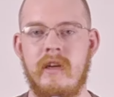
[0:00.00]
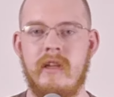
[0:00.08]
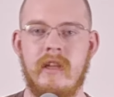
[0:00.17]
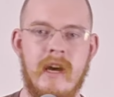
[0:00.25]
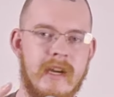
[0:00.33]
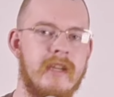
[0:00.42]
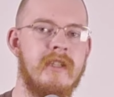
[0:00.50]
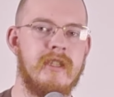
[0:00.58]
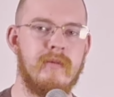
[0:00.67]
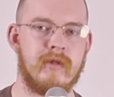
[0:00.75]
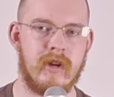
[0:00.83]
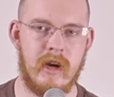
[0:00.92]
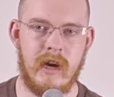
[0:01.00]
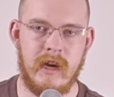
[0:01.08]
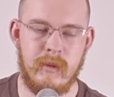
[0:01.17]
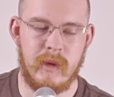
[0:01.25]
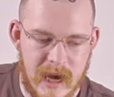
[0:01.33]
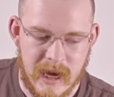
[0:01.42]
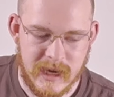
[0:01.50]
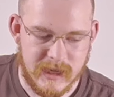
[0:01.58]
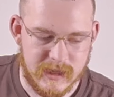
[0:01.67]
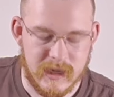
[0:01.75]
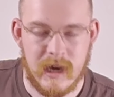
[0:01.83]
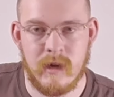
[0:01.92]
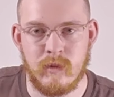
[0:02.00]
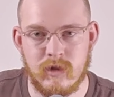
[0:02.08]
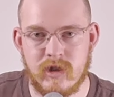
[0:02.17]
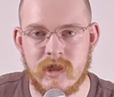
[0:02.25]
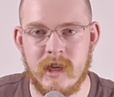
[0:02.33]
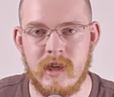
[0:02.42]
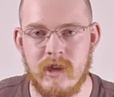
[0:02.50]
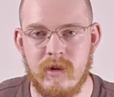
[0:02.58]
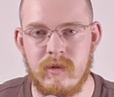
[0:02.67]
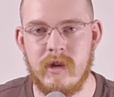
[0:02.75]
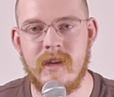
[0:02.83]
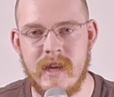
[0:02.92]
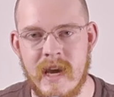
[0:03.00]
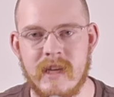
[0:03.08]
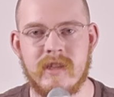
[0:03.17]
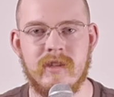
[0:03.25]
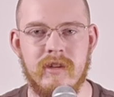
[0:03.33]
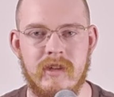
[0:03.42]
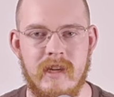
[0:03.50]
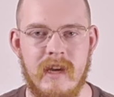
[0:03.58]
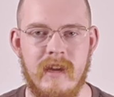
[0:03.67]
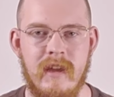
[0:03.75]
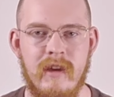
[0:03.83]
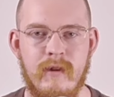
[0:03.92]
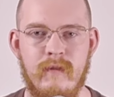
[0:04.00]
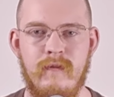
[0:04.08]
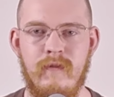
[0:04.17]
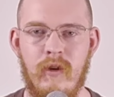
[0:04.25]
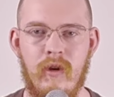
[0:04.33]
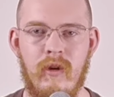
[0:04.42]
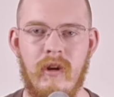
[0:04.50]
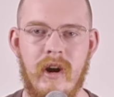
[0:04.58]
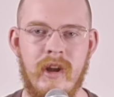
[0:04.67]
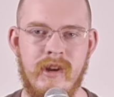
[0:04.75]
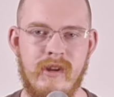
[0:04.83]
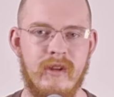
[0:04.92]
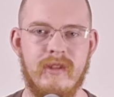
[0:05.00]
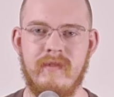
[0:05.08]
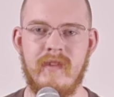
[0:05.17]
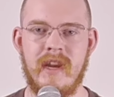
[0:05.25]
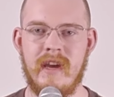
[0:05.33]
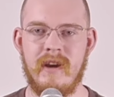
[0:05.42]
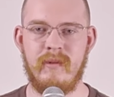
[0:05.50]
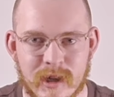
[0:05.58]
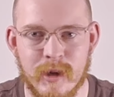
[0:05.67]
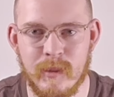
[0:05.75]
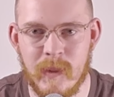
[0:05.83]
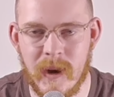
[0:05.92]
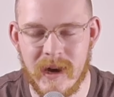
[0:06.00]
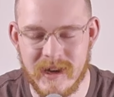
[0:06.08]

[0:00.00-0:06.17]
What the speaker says: Like and subscribe. And I will see you next Sunday for another video. Goodbye.